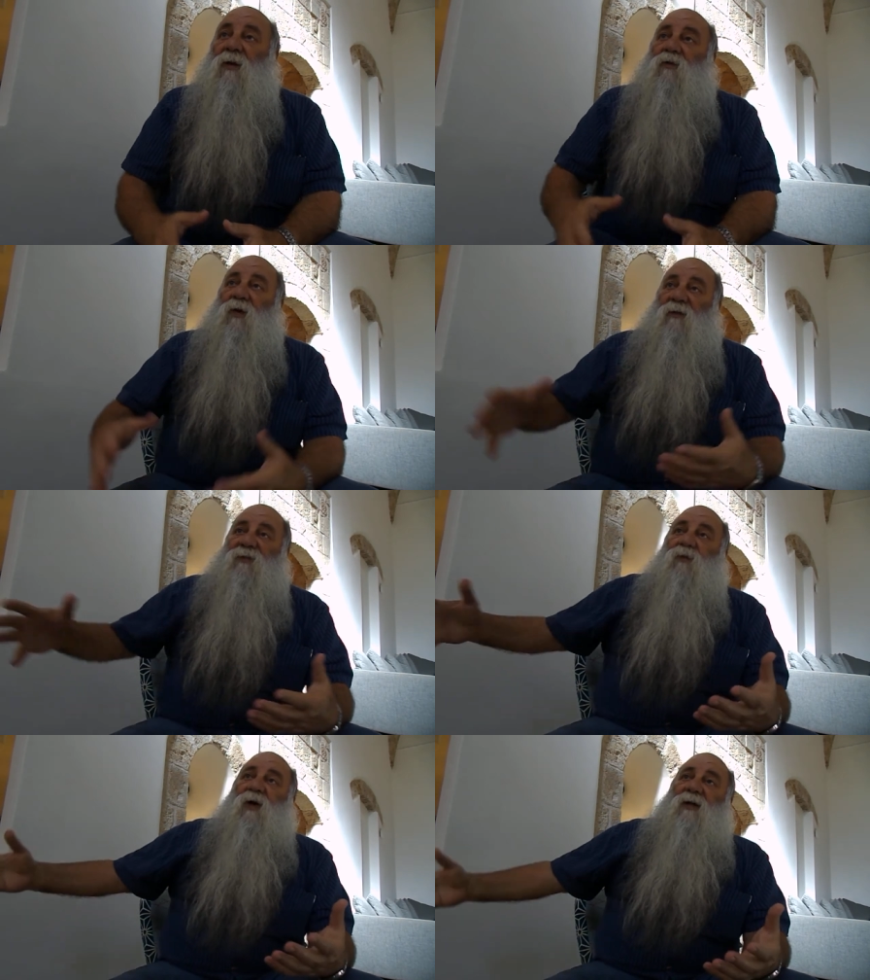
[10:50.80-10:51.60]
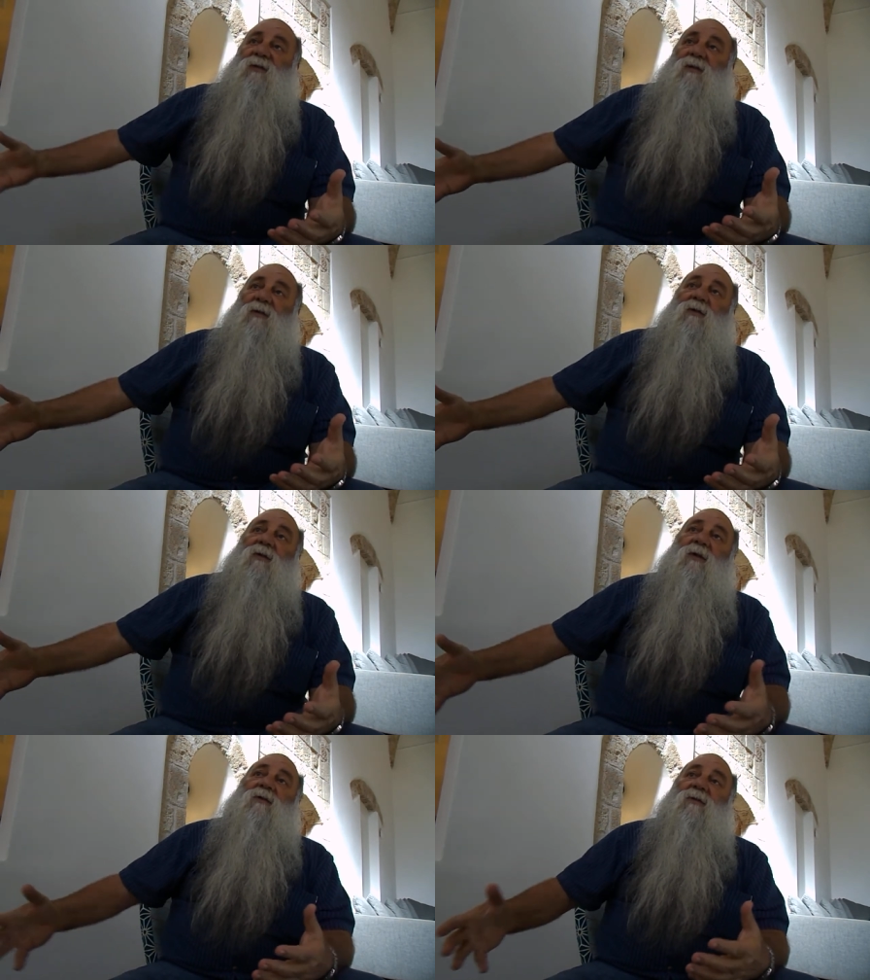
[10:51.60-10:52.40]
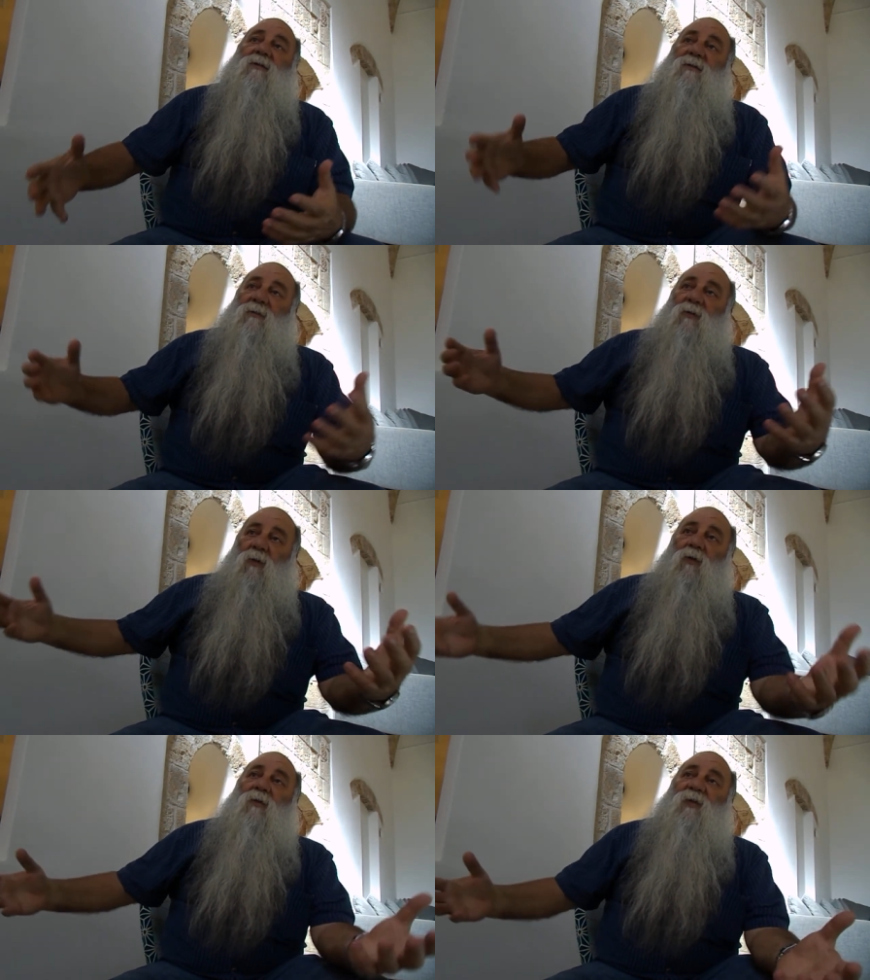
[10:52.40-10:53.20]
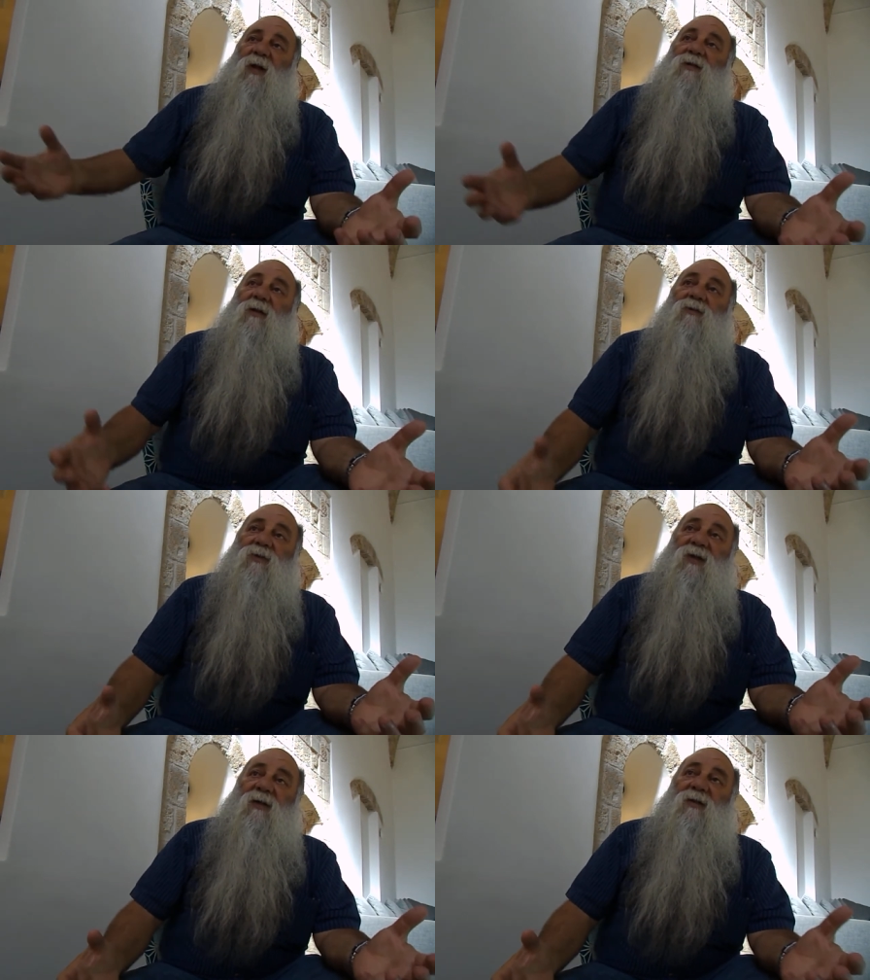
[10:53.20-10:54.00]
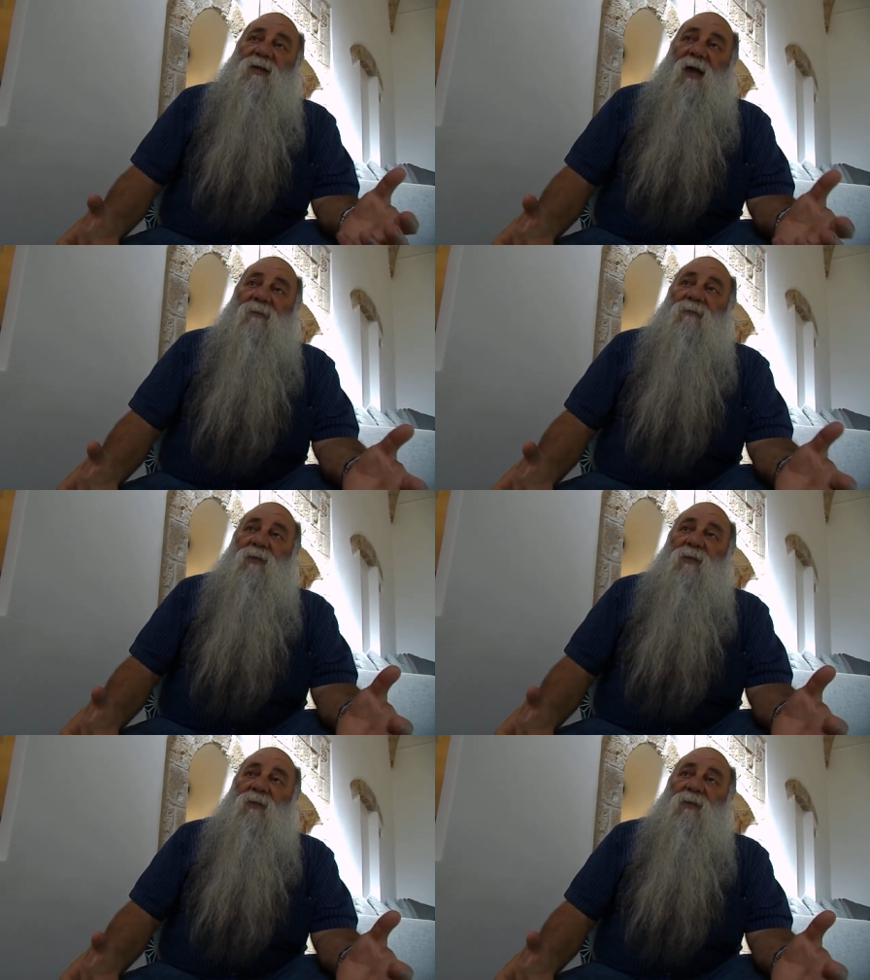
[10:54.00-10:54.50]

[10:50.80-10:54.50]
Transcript: We have the wine cellar, it's all built in Crusader time.